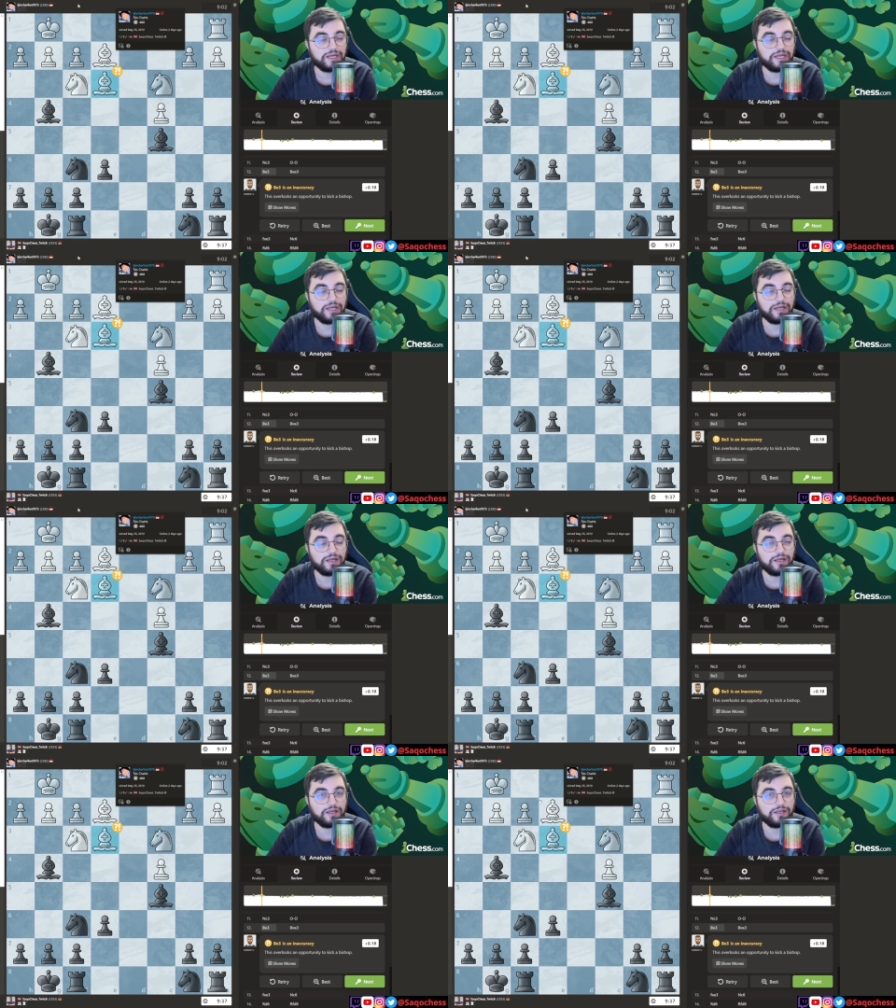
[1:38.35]

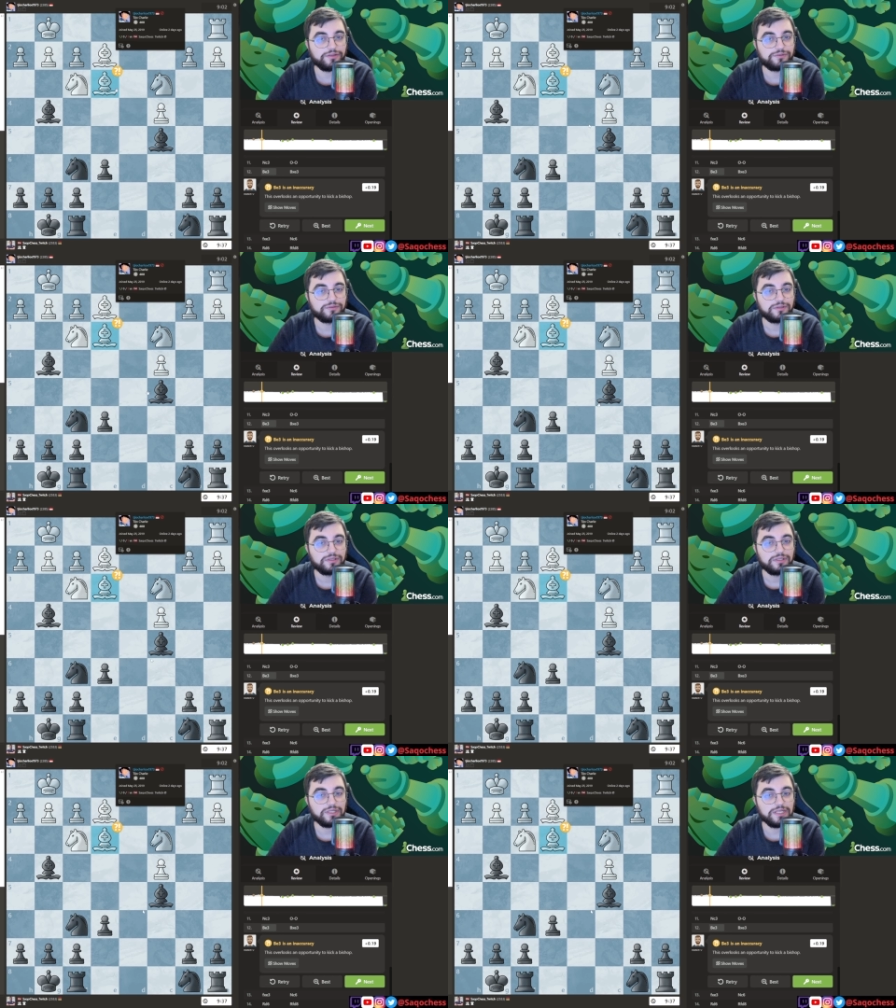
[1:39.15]
And
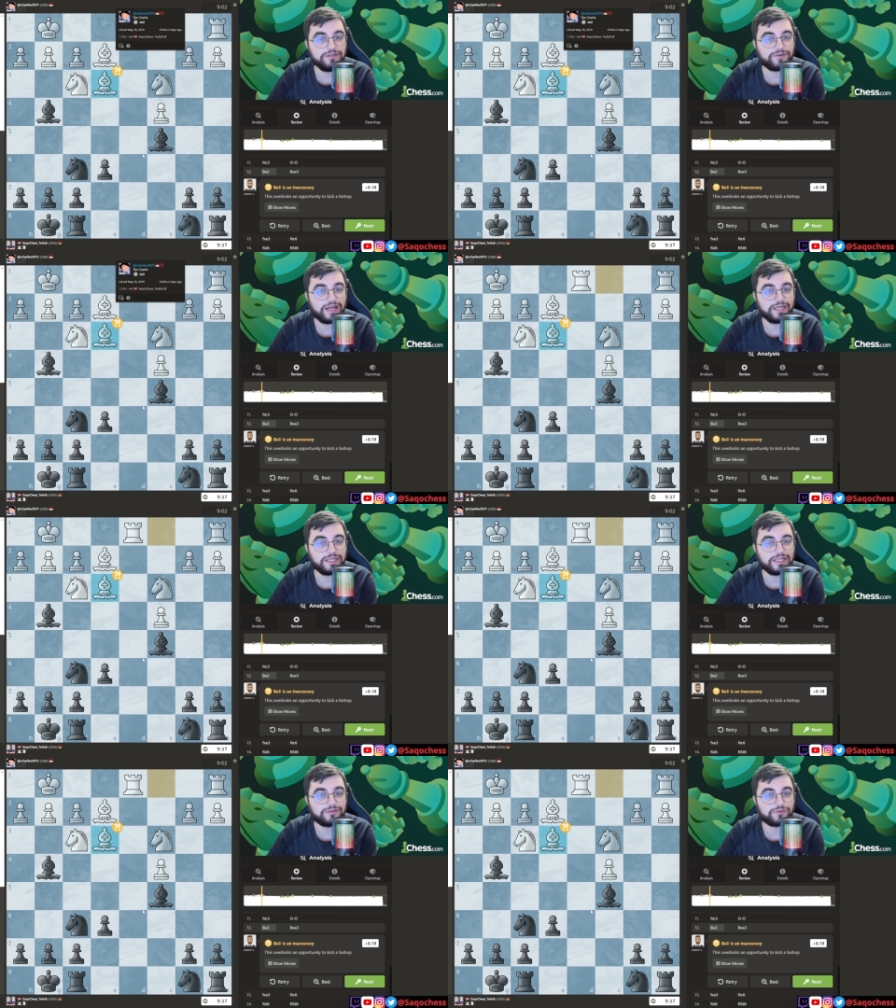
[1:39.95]
if I
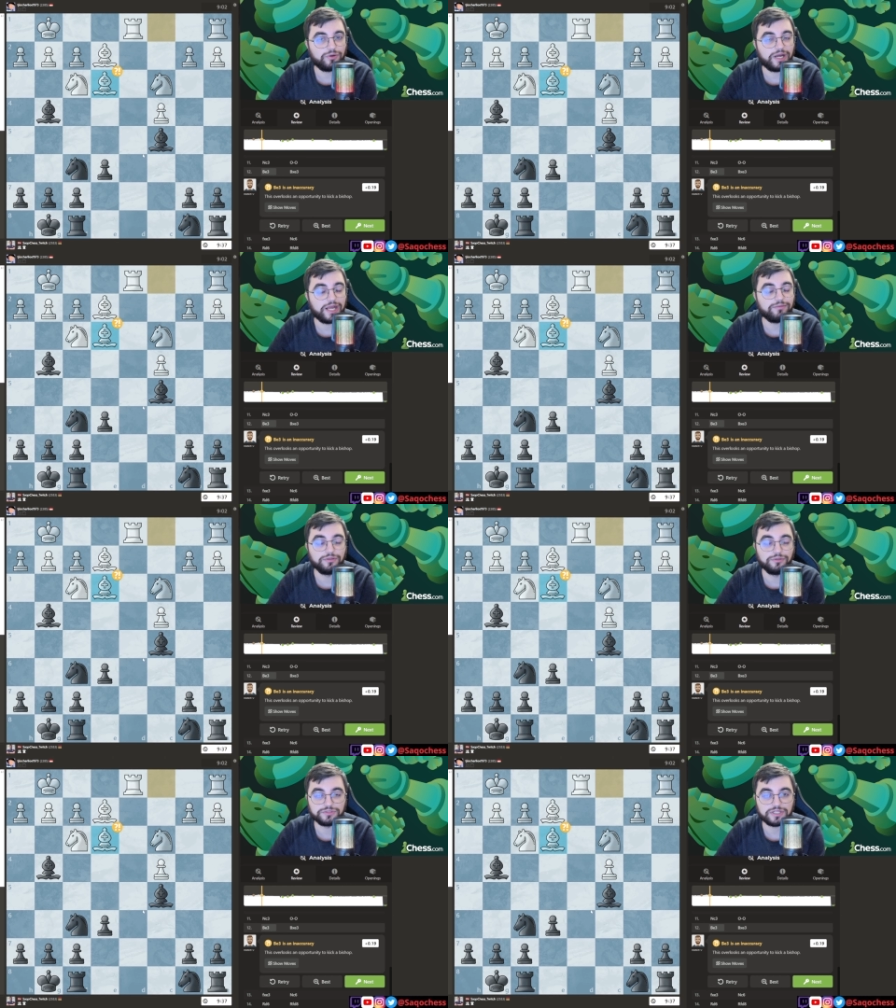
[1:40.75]
get draw, I
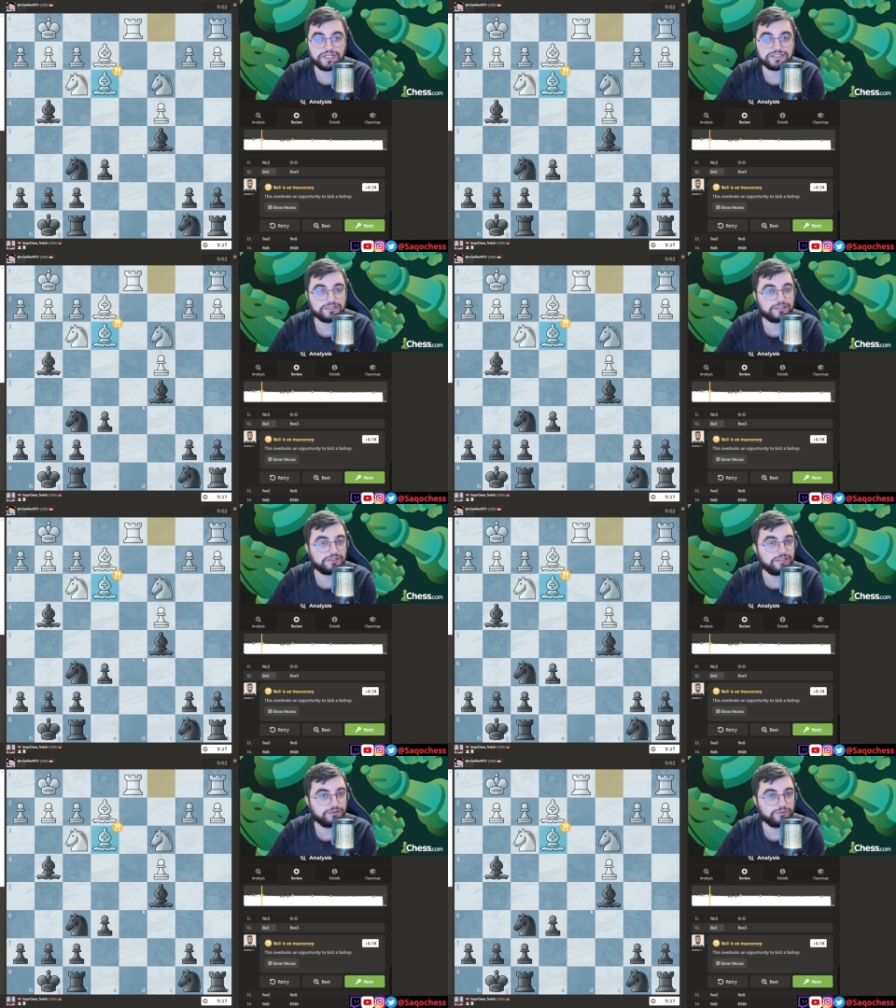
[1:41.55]
will lose rating
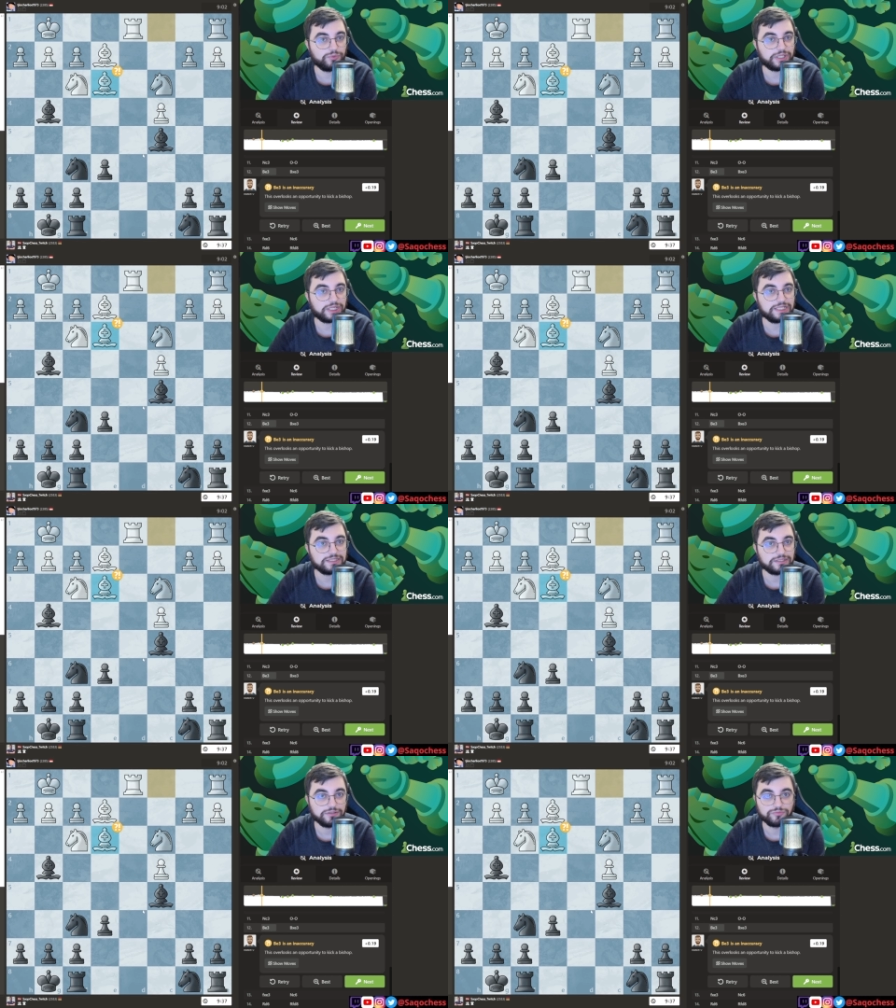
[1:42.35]
and he will win
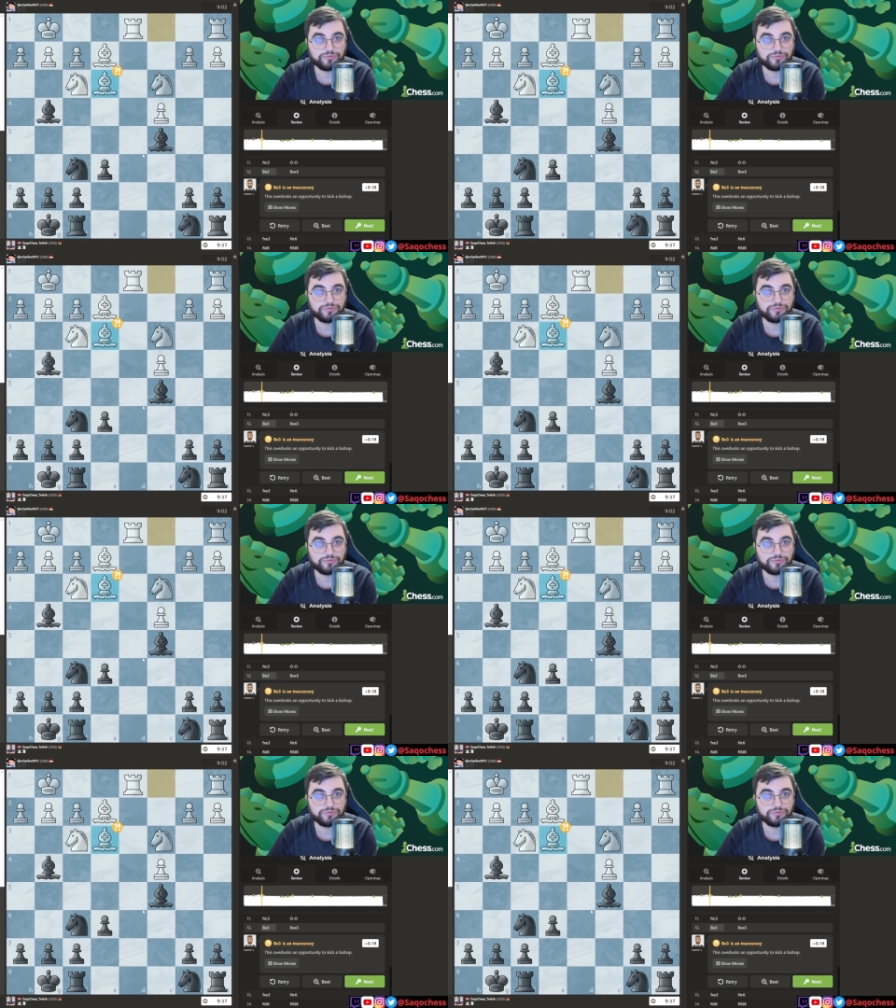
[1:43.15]
rating.